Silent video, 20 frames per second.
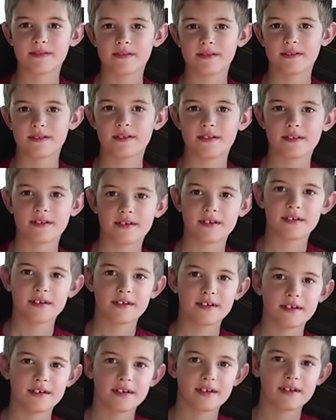Yeah, balance
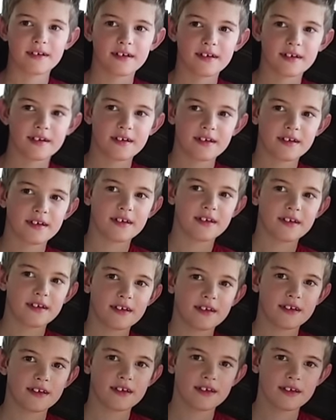is kind of an
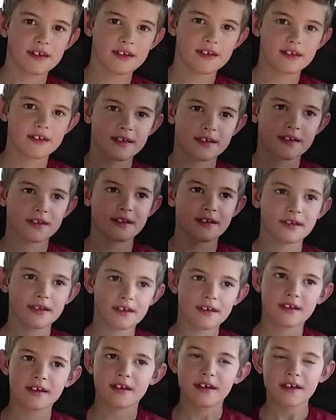important part of roller
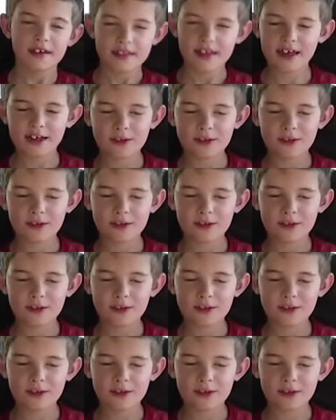skating.